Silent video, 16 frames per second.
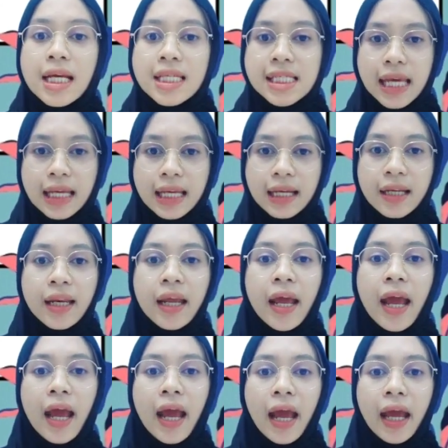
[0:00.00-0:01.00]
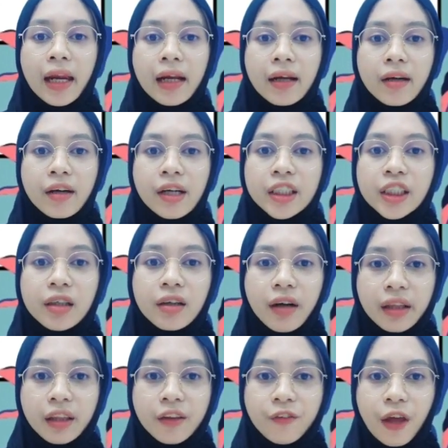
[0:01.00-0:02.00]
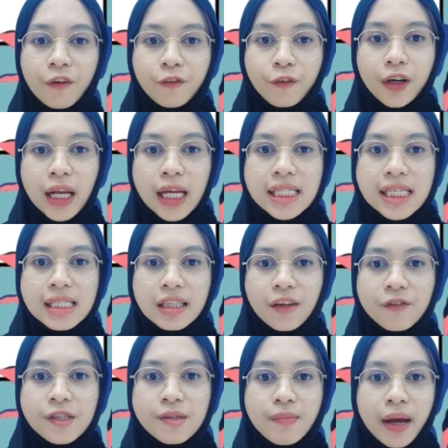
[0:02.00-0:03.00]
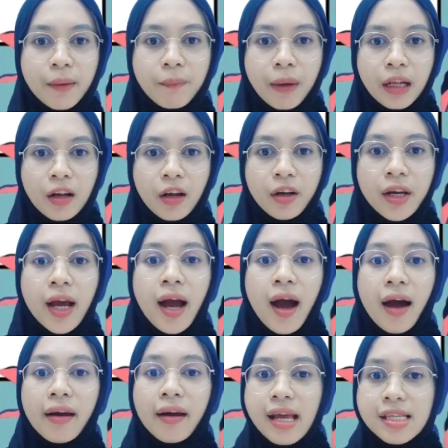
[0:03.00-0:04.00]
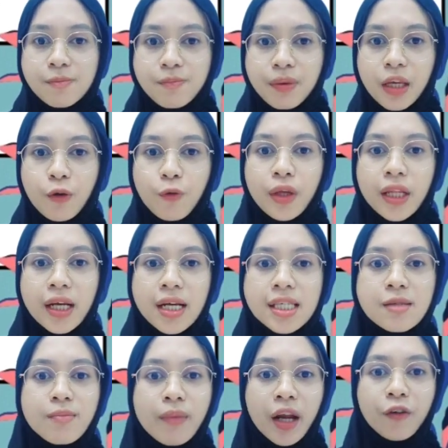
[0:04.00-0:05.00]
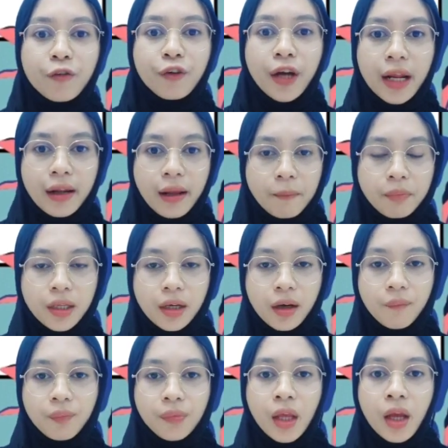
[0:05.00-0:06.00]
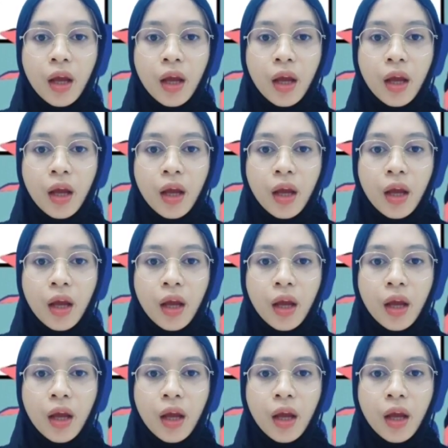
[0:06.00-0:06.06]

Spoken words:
Second, add a regenerative effort assistive smart pylon RSP with a smart foot adapter.